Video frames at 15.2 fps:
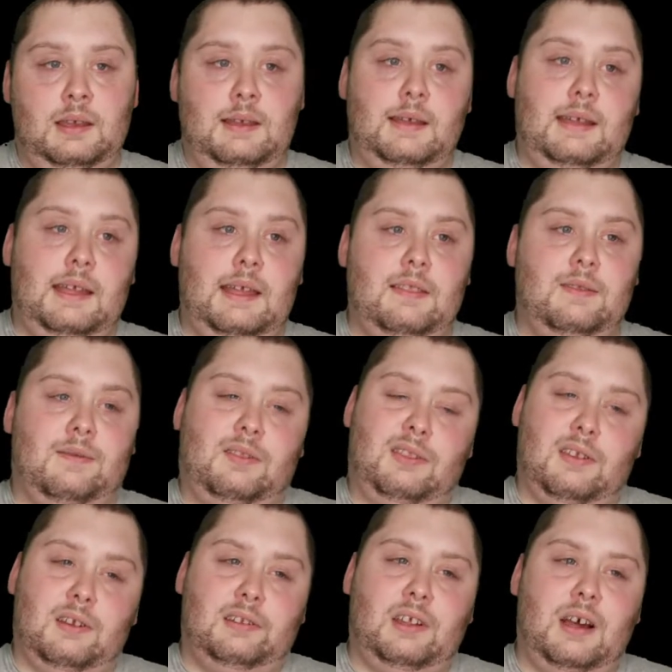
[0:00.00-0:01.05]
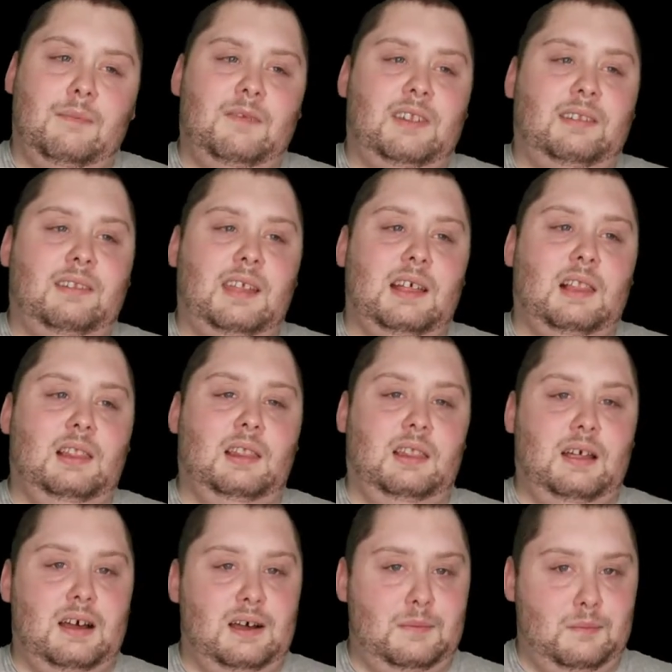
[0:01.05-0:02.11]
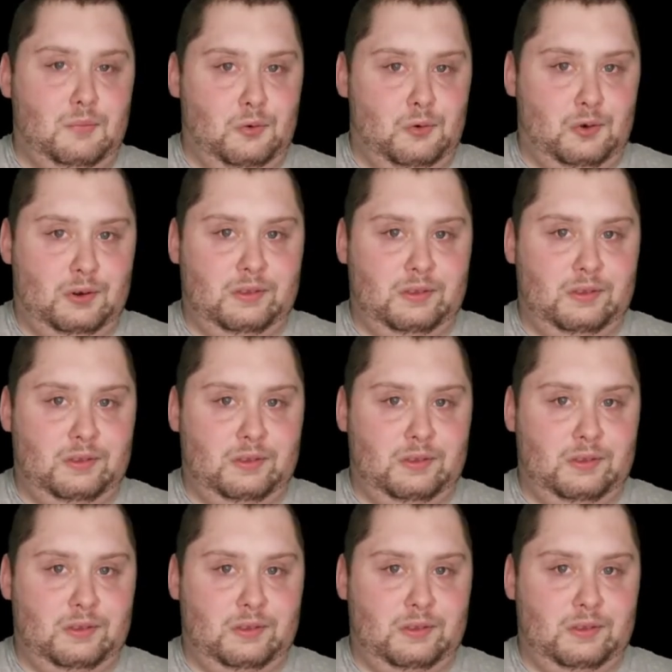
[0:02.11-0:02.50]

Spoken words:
And there's obviously a lot more